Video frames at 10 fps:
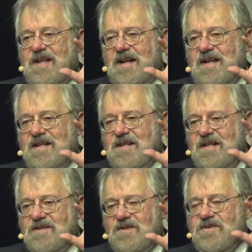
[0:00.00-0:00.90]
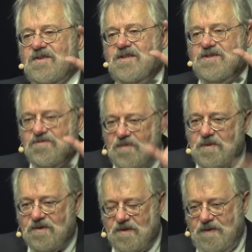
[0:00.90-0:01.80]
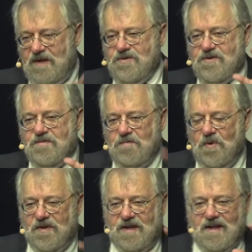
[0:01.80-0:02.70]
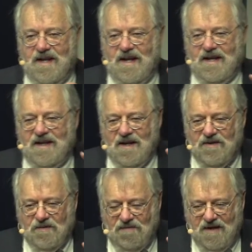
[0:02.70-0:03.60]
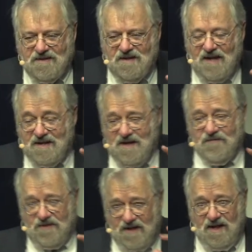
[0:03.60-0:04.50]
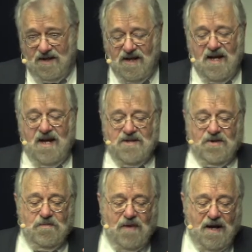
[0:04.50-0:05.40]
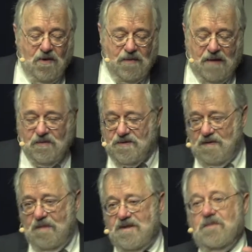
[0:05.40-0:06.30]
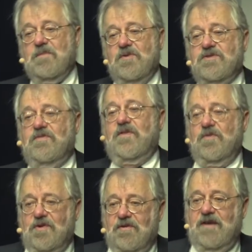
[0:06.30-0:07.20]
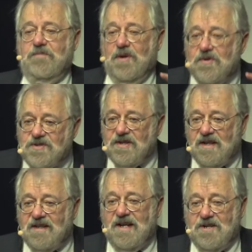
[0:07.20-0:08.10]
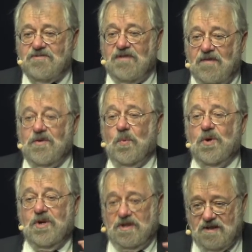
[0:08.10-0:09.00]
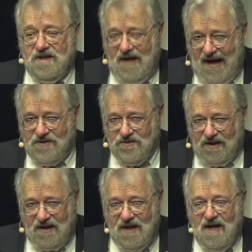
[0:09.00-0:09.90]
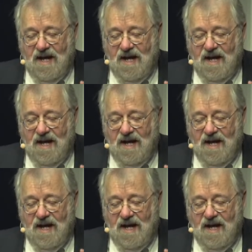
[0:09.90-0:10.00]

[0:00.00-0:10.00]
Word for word: that it's easier to distribute the pictures more than any other president has ever done. So Obama was probably the most photographed person in the history of the world, actually.